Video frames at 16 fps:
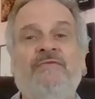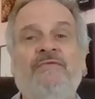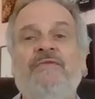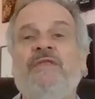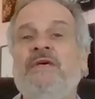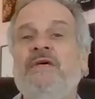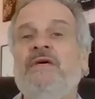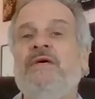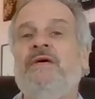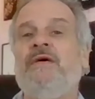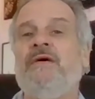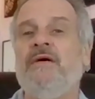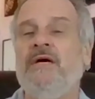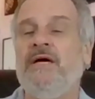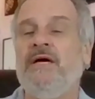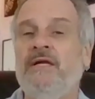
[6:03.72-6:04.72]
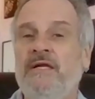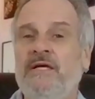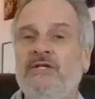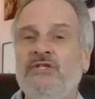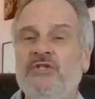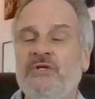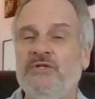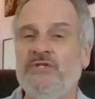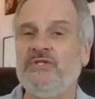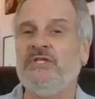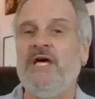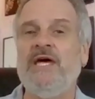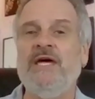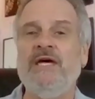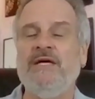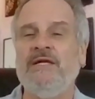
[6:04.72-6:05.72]
of the initial
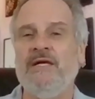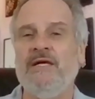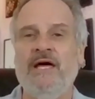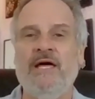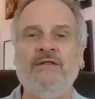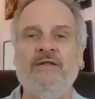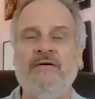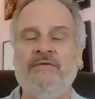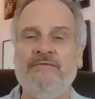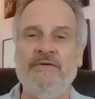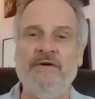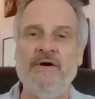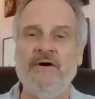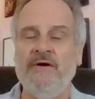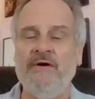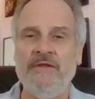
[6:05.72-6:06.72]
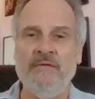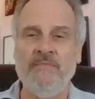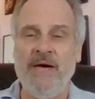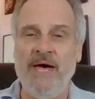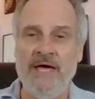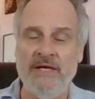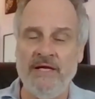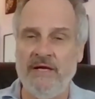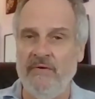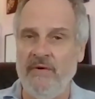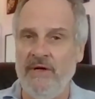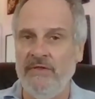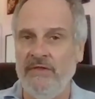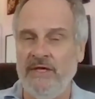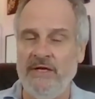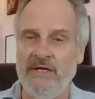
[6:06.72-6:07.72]
state and the fear and the panic
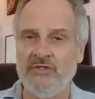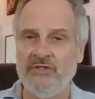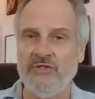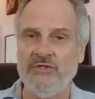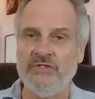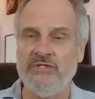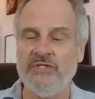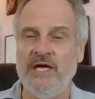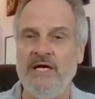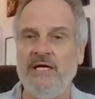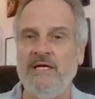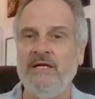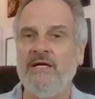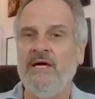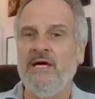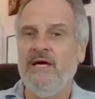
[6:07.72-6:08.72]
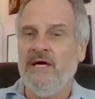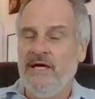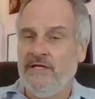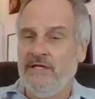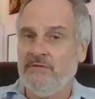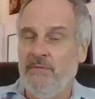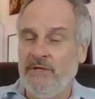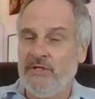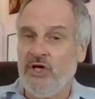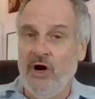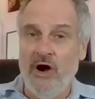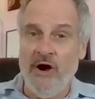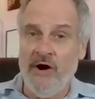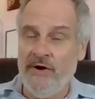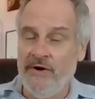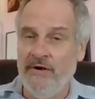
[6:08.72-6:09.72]
around the initial state, it's much
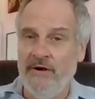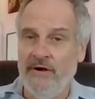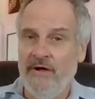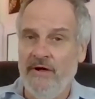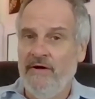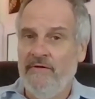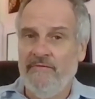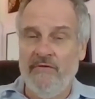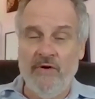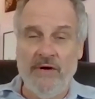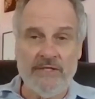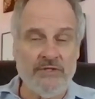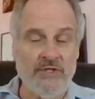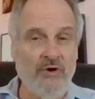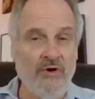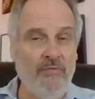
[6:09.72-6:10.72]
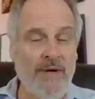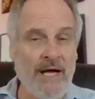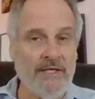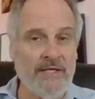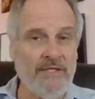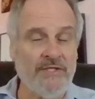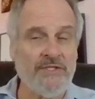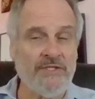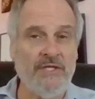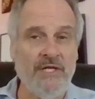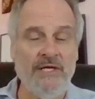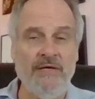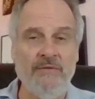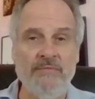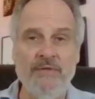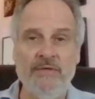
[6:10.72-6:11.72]
harder for us to go back to
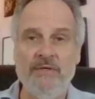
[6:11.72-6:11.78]
sleep.